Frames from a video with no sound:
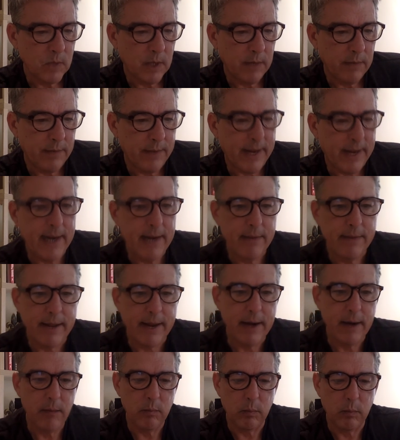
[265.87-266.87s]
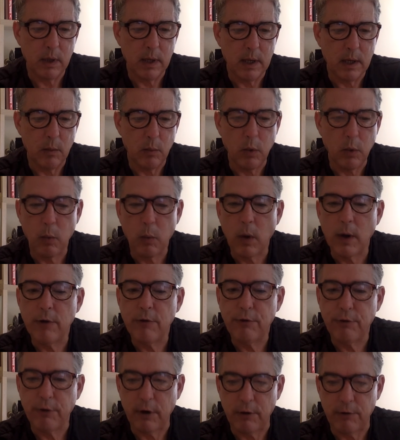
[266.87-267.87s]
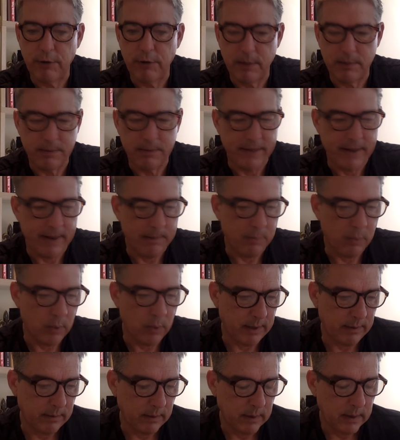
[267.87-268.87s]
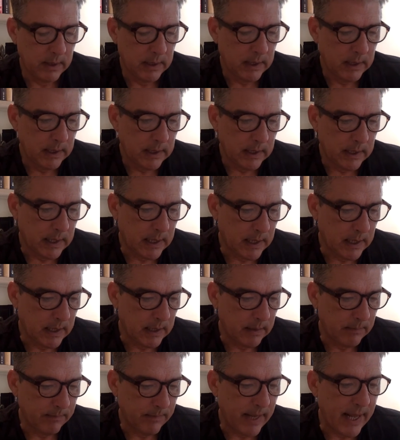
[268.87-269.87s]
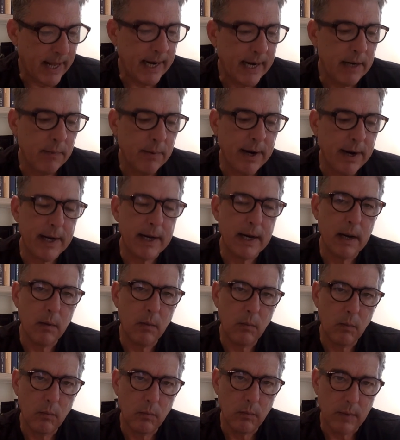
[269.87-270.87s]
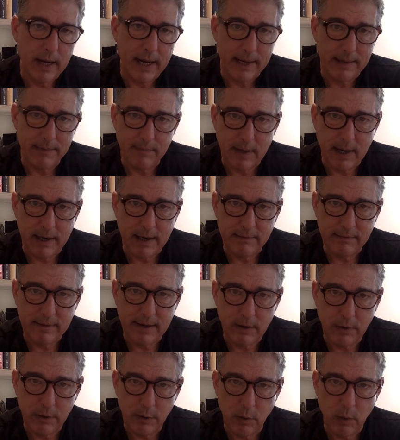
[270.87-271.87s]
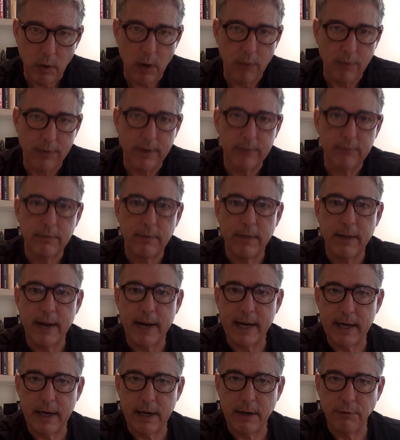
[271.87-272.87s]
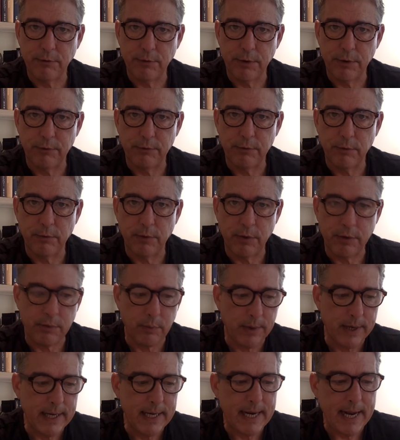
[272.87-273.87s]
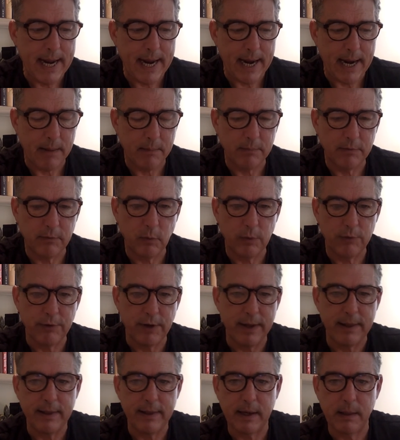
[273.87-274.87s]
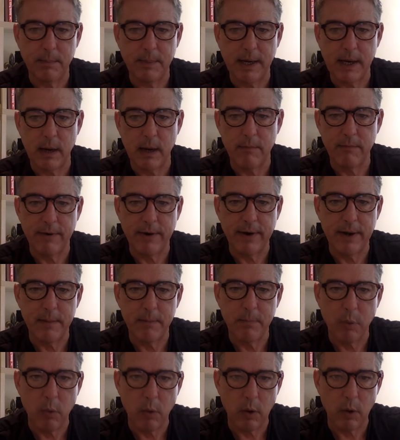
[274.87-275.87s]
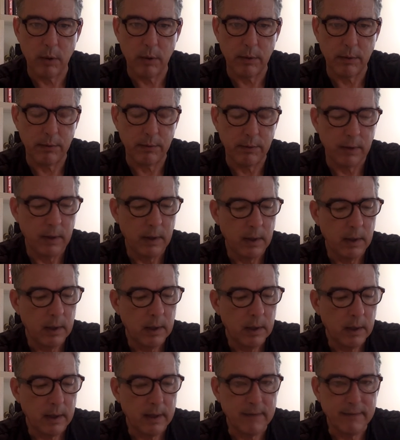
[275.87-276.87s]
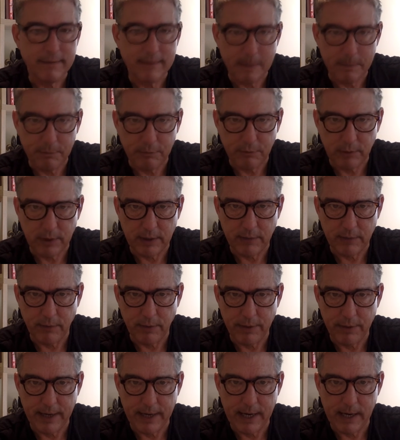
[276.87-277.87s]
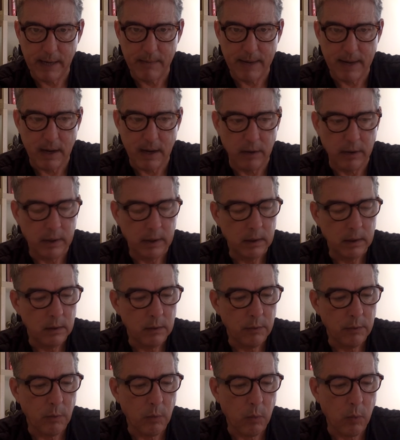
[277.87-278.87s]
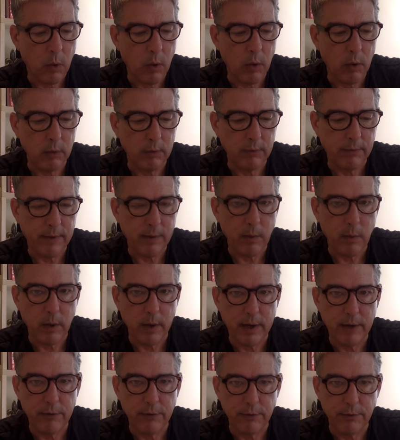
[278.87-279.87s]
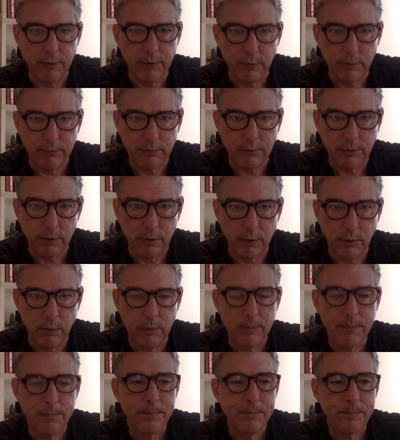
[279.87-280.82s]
They were one church up to that point. At any rate, I tell you all this so that I can introduce you to three names, which I think become very important conceptually for thinking about the world that we're introduced to